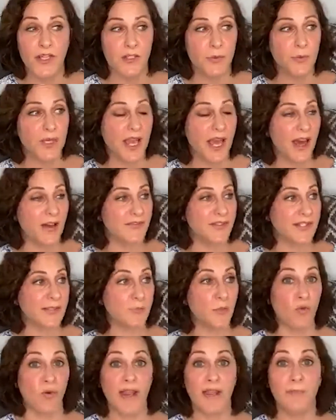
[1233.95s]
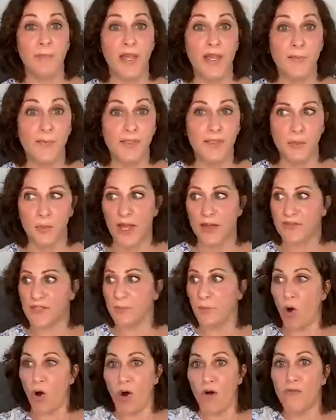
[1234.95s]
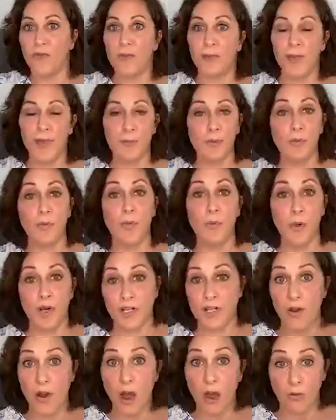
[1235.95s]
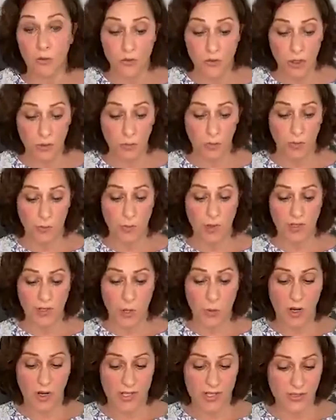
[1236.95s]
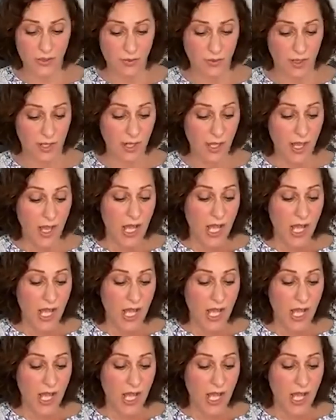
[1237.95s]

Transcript: Do we have some great people? Do we have some awful people? We want to know, don't we? We want to know our history.